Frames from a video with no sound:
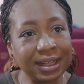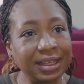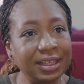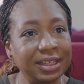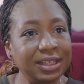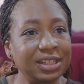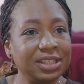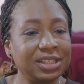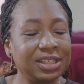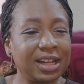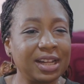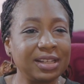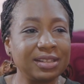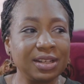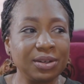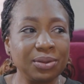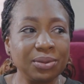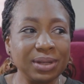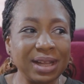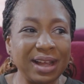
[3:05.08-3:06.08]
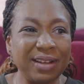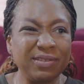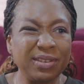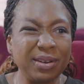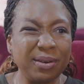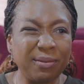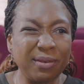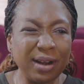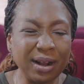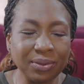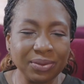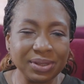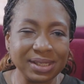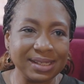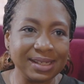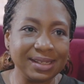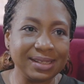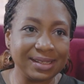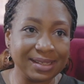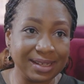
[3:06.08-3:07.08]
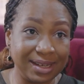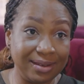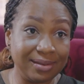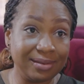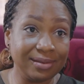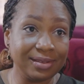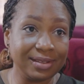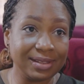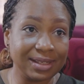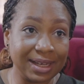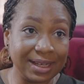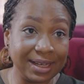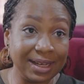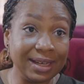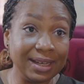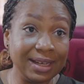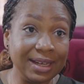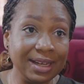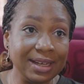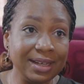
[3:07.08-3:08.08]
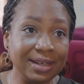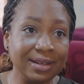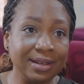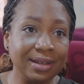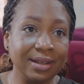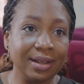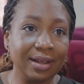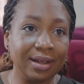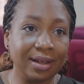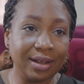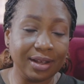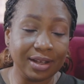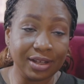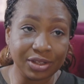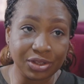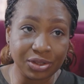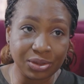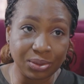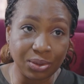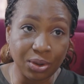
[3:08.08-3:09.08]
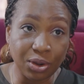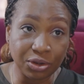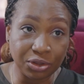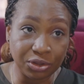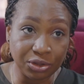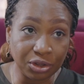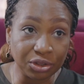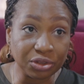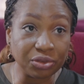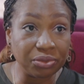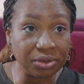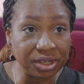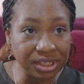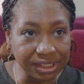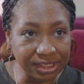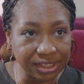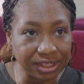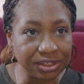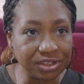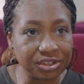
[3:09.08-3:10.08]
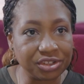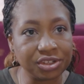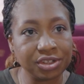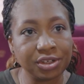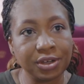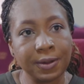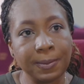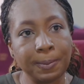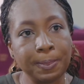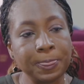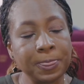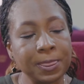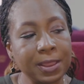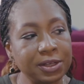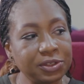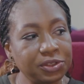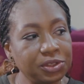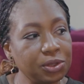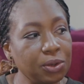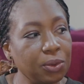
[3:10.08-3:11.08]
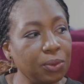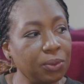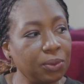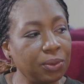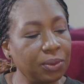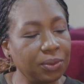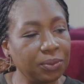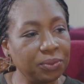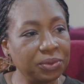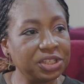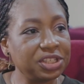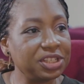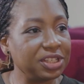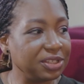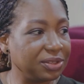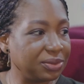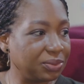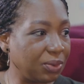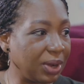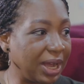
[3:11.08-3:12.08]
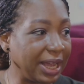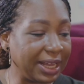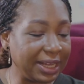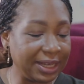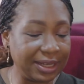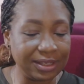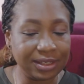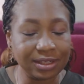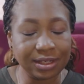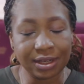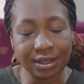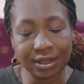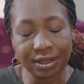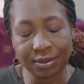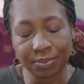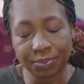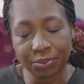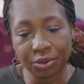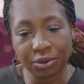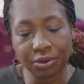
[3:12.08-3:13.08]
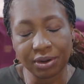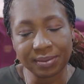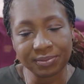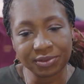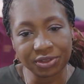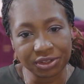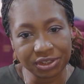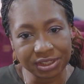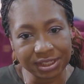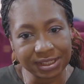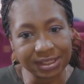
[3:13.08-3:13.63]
clinicians. They don't have the requisite skills that they need to conduct research. So, which is why programs such